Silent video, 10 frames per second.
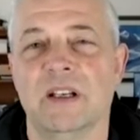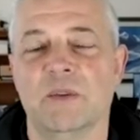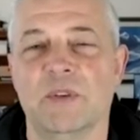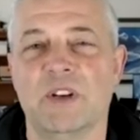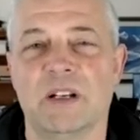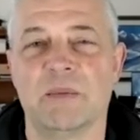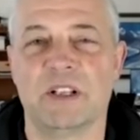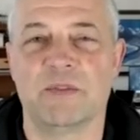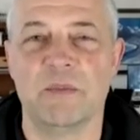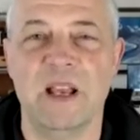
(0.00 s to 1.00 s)
we've talked about
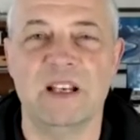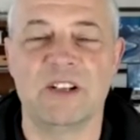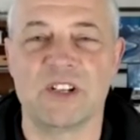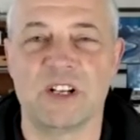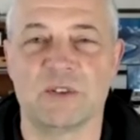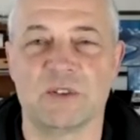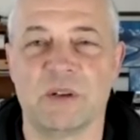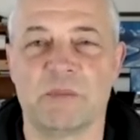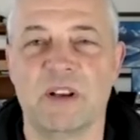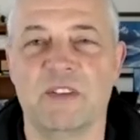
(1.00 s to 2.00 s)
different maintenance schedules in a
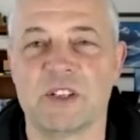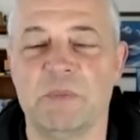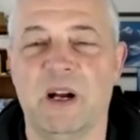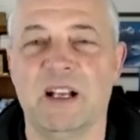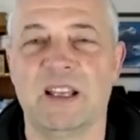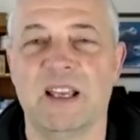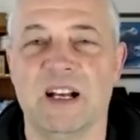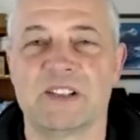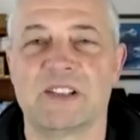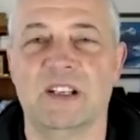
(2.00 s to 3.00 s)
previous
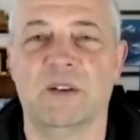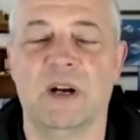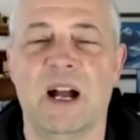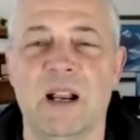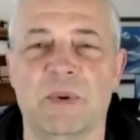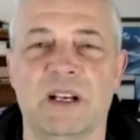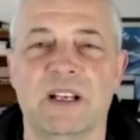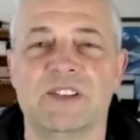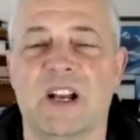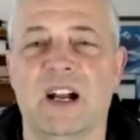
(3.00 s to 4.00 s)
podcast, a hybrid
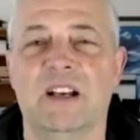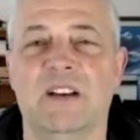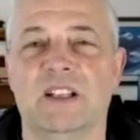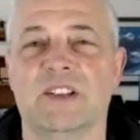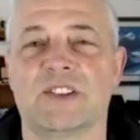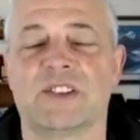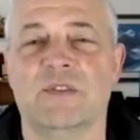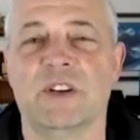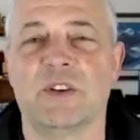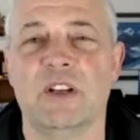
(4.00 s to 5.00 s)
is kind of in the
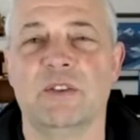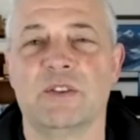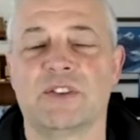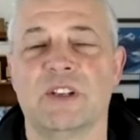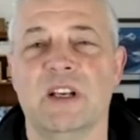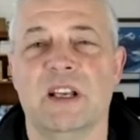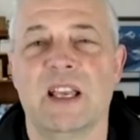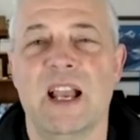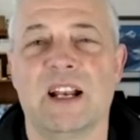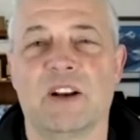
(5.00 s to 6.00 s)
severe use
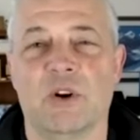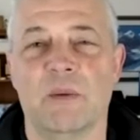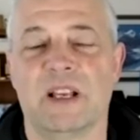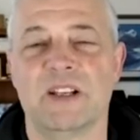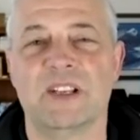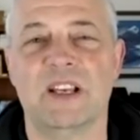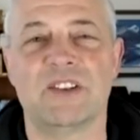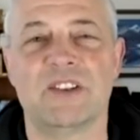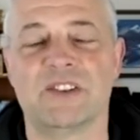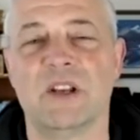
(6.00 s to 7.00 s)
category because the
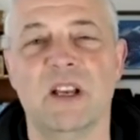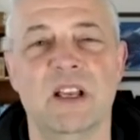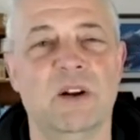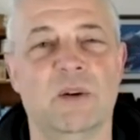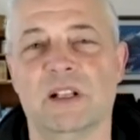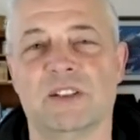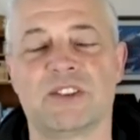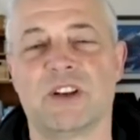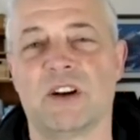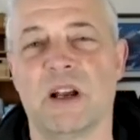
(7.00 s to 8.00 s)
engine's, it'll
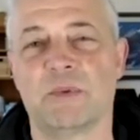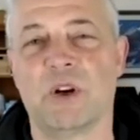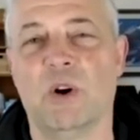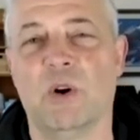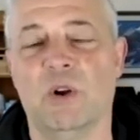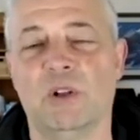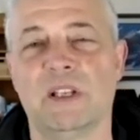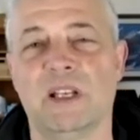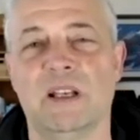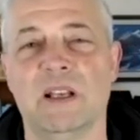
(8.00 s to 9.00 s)
start up cold.
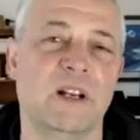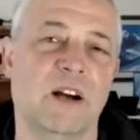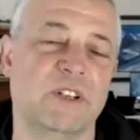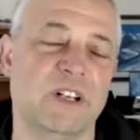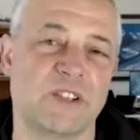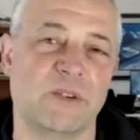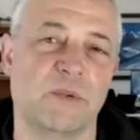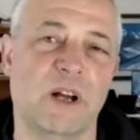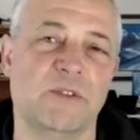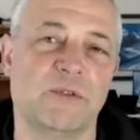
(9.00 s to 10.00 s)
It often doesn't
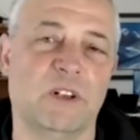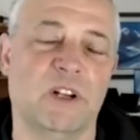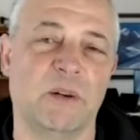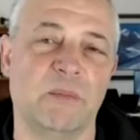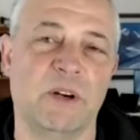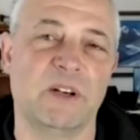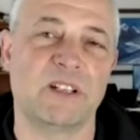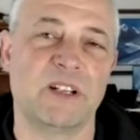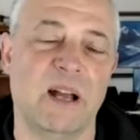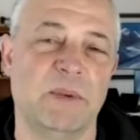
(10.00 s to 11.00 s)
run for a long period of
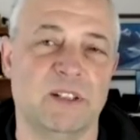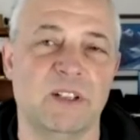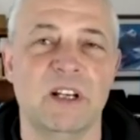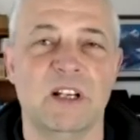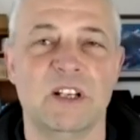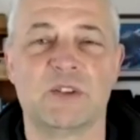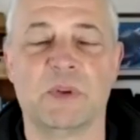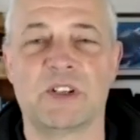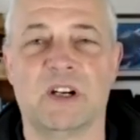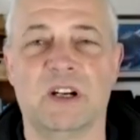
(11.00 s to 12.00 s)
time. It'll
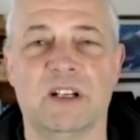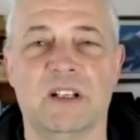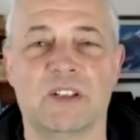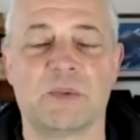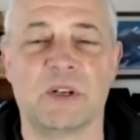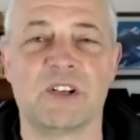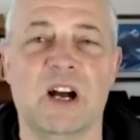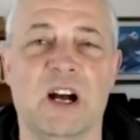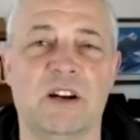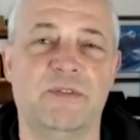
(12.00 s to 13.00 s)
switch on, switch
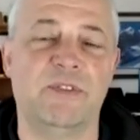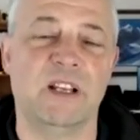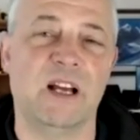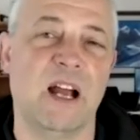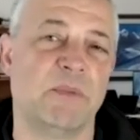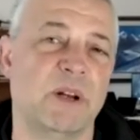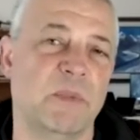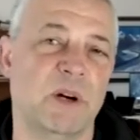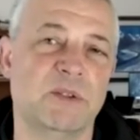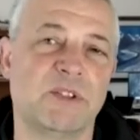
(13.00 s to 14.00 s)
off in hybrid
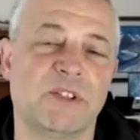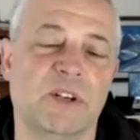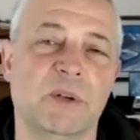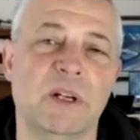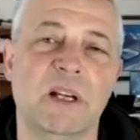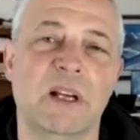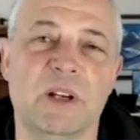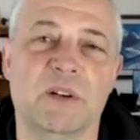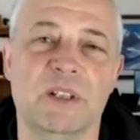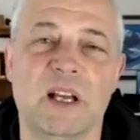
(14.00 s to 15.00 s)
mode. So,
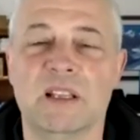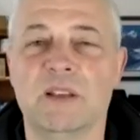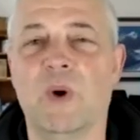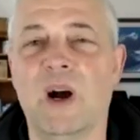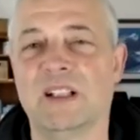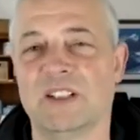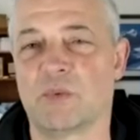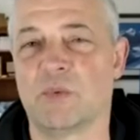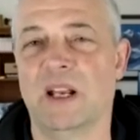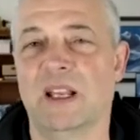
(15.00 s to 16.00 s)
while
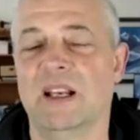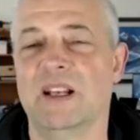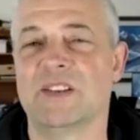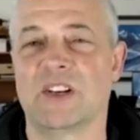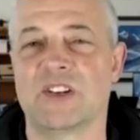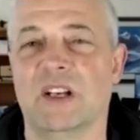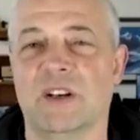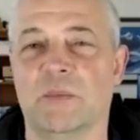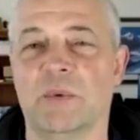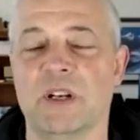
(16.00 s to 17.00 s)
running, it is actually
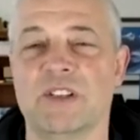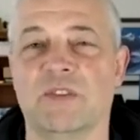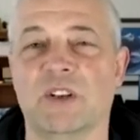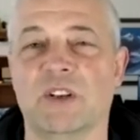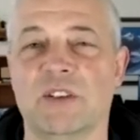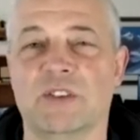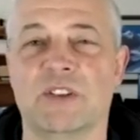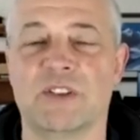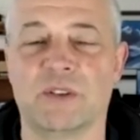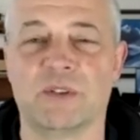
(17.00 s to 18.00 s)
under a pretty severe
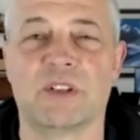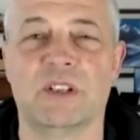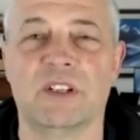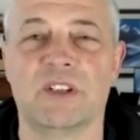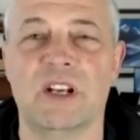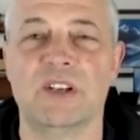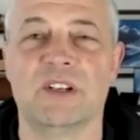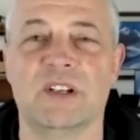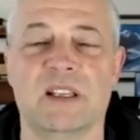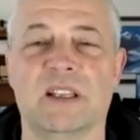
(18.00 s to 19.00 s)
usage. So it's good to change
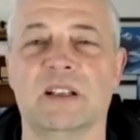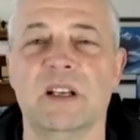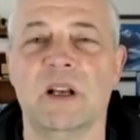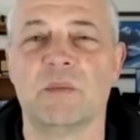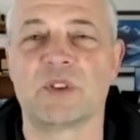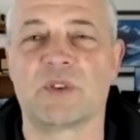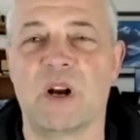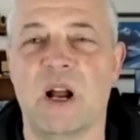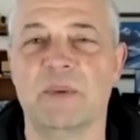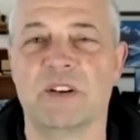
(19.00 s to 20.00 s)
it at the
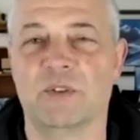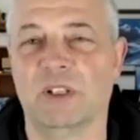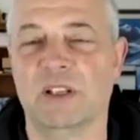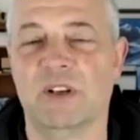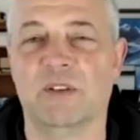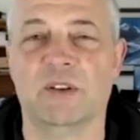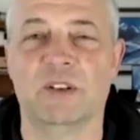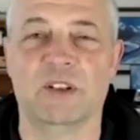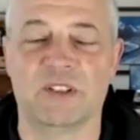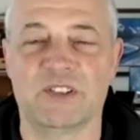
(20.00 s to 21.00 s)
prescribed interval, even though
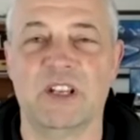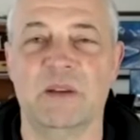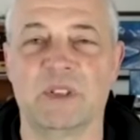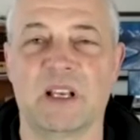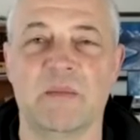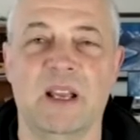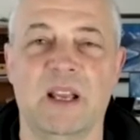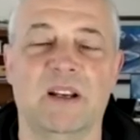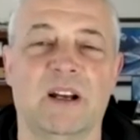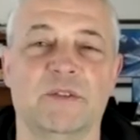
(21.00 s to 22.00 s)
it seems like it
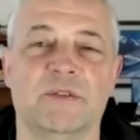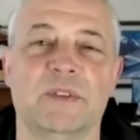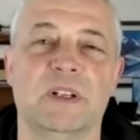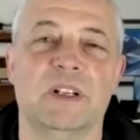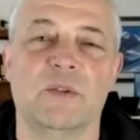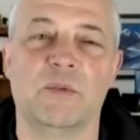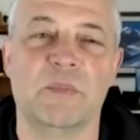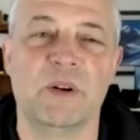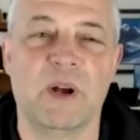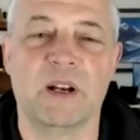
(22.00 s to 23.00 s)
may not have
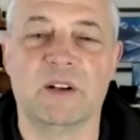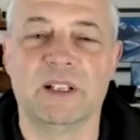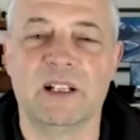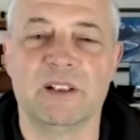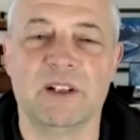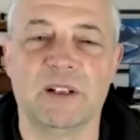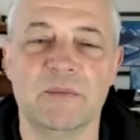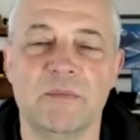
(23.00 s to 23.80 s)
been run all that long.